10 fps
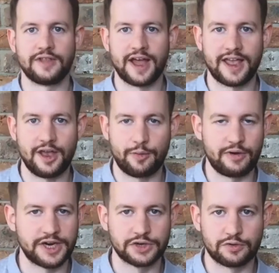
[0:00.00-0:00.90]
that key
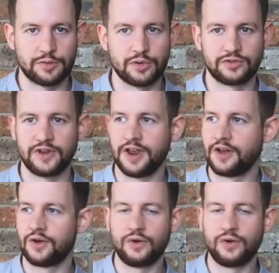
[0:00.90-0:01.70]
operational reporting